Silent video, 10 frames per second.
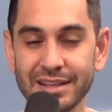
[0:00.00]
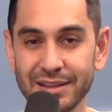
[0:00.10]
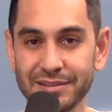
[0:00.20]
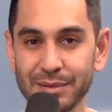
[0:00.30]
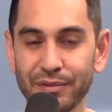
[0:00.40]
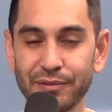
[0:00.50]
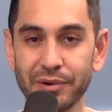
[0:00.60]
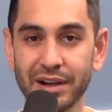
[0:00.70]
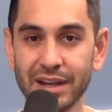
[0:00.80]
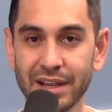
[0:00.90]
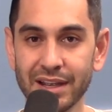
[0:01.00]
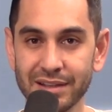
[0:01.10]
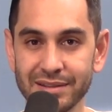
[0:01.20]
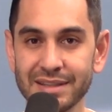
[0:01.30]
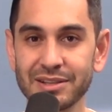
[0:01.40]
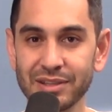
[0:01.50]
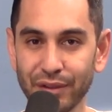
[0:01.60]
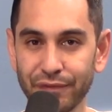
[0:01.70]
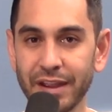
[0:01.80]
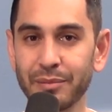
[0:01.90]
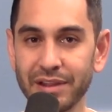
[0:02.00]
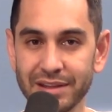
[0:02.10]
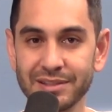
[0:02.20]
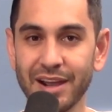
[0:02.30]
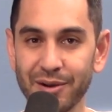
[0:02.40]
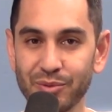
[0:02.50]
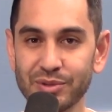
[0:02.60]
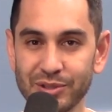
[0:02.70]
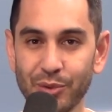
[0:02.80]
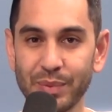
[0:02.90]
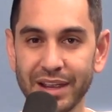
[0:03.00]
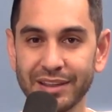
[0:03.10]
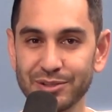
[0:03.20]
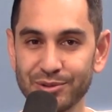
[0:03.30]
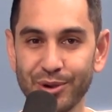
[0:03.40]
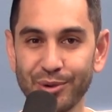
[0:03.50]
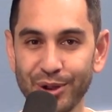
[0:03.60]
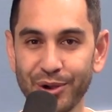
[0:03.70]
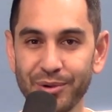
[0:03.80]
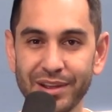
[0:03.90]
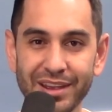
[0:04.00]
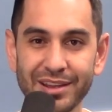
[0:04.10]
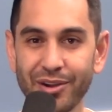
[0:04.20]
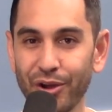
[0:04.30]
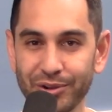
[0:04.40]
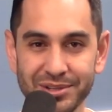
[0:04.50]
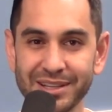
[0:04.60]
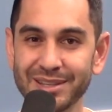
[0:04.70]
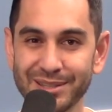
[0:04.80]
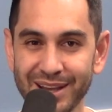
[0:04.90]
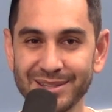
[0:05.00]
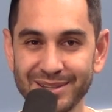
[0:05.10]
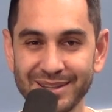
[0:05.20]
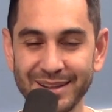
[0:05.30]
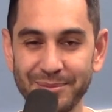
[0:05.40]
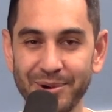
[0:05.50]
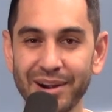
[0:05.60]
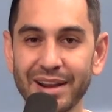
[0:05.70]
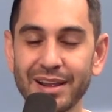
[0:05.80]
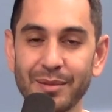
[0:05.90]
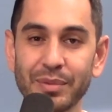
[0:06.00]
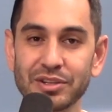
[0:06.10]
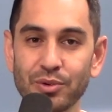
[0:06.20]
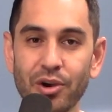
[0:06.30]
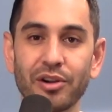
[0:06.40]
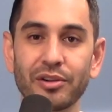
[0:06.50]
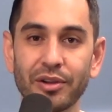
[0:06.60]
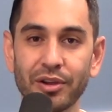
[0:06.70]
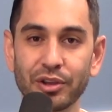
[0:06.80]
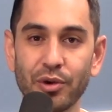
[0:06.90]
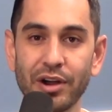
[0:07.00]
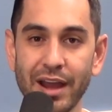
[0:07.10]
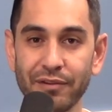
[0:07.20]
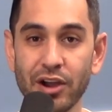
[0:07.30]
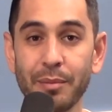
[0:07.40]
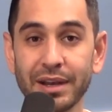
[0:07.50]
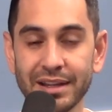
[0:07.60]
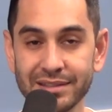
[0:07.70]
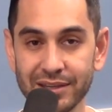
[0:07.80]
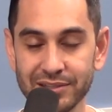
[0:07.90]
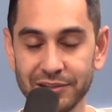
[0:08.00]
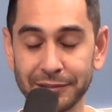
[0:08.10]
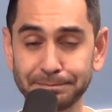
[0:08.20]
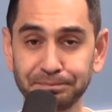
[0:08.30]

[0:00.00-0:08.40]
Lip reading: as I've said before, is essentially a family that's gotten so big that you don't know all your six cousins anymore, but you all have a common ancestor.